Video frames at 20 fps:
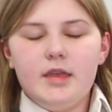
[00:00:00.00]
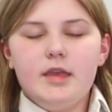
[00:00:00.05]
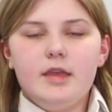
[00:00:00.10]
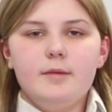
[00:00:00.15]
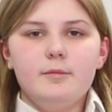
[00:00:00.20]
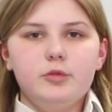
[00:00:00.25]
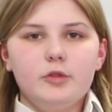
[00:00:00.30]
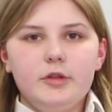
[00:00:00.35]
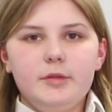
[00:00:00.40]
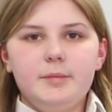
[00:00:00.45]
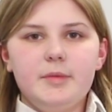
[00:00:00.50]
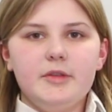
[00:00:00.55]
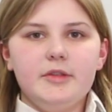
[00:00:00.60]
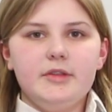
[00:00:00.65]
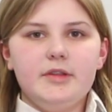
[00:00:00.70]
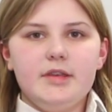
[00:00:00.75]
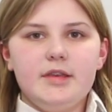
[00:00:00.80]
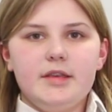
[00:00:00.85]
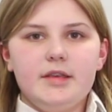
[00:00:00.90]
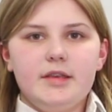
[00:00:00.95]

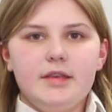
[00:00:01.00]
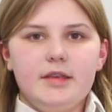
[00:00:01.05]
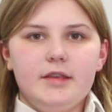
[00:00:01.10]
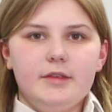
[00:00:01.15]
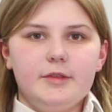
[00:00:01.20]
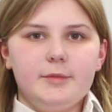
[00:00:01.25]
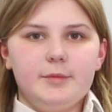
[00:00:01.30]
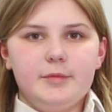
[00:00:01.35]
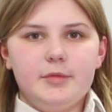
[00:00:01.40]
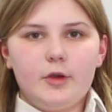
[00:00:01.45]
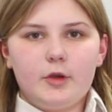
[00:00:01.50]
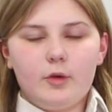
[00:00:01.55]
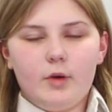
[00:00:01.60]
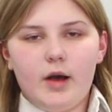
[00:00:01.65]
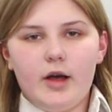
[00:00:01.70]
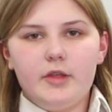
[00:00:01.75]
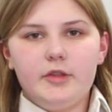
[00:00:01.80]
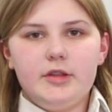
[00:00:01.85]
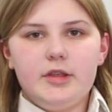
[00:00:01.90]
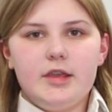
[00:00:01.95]
Employability is the
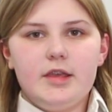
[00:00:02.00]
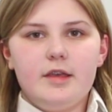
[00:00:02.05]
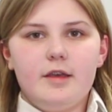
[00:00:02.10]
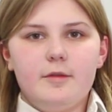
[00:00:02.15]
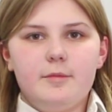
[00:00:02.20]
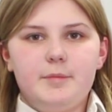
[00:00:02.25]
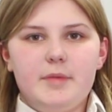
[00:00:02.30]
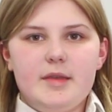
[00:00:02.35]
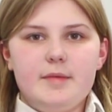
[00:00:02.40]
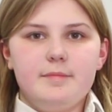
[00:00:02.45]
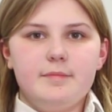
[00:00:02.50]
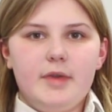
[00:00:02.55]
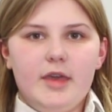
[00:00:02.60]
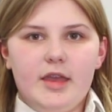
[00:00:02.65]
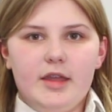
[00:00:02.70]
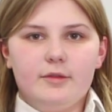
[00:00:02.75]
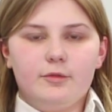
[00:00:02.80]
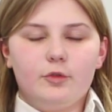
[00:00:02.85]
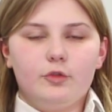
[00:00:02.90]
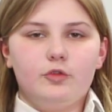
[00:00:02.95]
quality of being
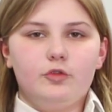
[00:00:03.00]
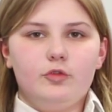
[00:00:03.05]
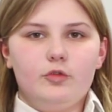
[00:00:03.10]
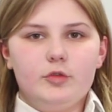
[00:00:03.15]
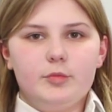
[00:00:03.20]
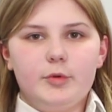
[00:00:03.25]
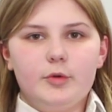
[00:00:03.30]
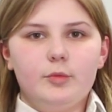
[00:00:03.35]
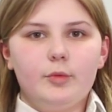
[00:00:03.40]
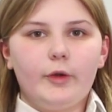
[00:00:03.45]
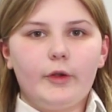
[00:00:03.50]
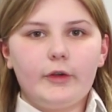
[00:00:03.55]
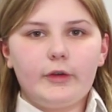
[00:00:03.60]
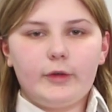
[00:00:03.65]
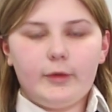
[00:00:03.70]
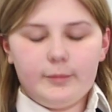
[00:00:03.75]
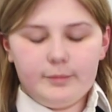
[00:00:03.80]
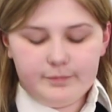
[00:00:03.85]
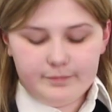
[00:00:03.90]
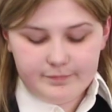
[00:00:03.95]
paid for suitable
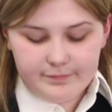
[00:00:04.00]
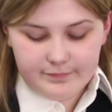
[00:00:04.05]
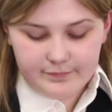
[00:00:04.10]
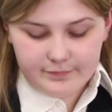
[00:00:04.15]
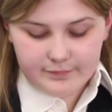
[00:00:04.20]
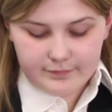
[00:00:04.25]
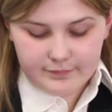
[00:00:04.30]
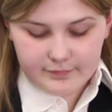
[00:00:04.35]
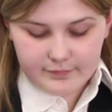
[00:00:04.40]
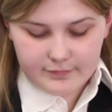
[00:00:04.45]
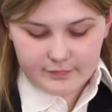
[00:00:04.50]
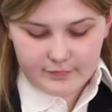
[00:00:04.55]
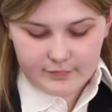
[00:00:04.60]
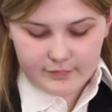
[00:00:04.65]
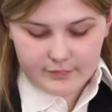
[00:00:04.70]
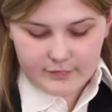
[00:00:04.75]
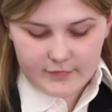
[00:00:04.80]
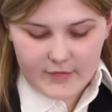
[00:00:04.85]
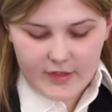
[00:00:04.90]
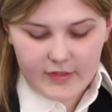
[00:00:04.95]
work
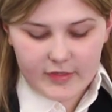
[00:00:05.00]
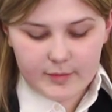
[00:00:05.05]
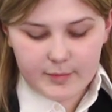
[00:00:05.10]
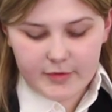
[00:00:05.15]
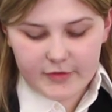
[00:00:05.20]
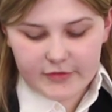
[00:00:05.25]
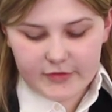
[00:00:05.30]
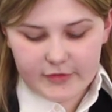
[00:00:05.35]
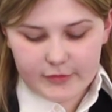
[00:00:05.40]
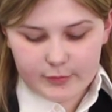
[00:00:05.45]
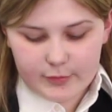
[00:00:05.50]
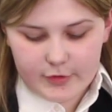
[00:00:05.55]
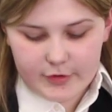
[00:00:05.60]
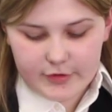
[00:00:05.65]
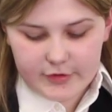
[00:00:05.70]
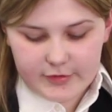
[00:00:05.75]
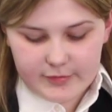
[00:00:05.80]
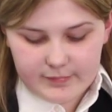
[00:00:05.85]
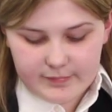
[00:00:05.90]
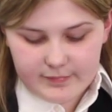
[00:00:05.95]
in the business
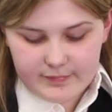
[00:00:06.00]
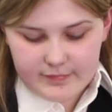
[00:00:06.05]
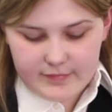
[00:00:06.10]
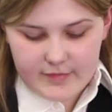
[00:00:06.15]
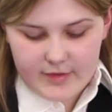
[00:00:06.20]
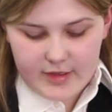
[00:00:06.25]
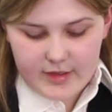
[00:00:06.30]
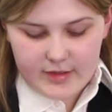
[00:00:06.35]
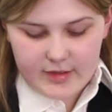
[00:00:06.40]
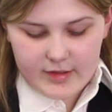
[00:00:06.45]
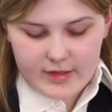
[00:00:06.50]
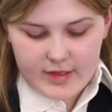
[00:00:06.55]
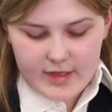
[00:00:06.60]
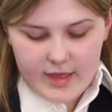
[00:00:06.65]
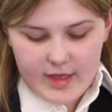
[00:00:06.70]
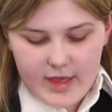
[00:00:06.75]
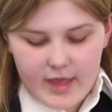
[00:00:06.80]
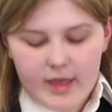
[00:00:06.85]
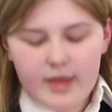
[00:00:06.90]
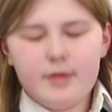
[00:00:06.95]
world.
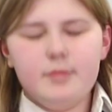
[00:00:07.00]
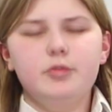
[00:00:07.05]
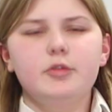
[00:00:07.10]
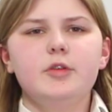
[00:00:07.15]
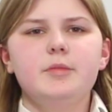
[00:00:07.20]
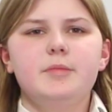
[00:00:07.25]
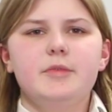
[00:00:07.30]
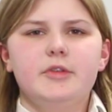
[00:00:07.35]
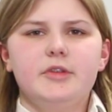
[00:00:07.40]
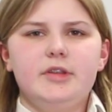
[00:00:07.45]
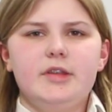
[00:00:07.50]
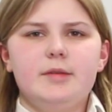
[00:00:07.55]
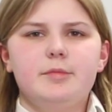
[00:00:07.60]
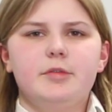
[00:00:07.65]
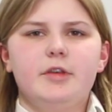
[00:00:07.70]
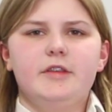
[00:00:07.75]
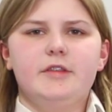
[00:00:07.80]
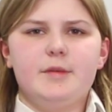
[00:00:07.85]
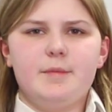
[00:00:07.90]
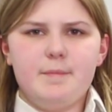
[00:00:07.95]
Employability
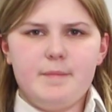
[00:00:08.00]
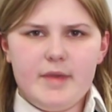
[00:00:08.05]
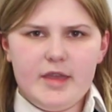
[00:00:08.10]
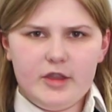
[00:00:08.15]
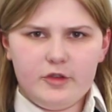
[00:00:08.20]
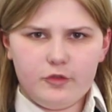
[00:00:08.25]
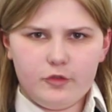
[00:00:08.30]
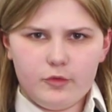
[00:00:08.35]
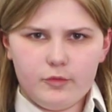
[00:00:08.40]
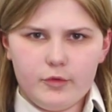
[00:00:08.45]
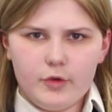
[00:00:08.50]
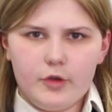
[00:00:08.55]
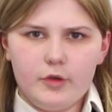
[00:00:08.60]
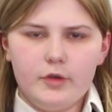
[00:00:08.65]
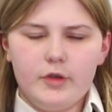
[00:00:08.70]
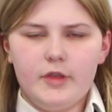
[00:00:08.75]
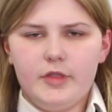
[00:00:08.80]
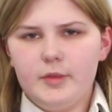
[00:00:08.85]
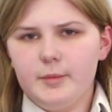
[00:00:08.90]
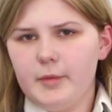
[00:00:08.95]
plays a major
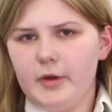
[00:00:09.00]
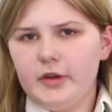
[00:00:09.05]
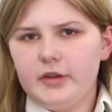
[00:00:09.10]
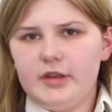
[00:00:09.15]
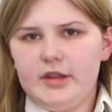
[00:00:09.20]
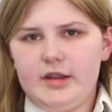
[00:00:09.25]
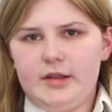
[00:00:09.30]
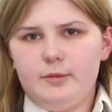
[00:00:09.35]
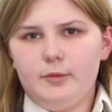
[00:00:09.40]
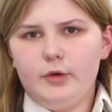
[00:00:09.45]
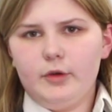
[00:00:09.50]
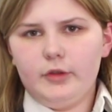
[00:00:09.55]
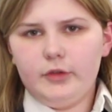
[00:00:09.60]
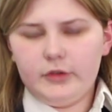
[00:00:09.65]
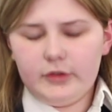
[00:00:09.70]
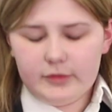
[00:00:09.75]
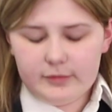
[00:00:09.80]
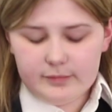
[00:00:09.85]
role in the marketing world.